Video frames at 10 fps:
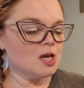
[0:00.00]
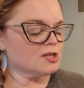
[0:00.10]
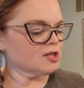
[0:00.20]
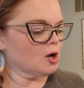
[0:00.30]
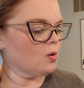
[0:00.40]

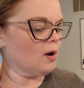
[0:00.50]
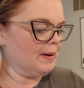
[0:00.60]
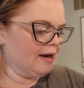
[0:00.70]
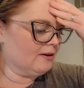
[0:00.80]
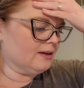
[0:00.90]
so
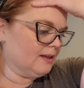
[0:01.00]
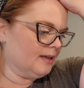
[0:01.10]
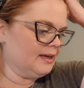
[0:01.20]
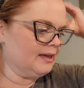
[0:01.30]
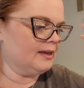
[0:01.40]

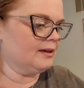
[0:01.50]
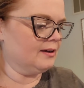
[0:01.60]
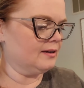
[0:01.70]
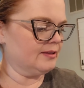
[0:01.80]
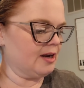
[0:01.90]
apparently
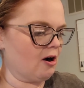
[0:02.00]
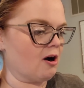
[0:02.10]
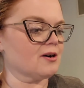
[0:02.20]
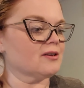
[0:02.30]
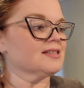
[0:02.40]
there
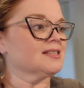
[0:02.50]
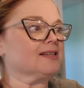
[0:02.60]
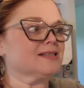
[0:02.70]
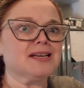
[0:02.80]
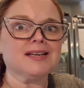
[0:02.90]
are
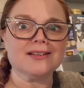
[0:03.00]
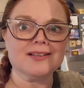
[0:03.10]
60,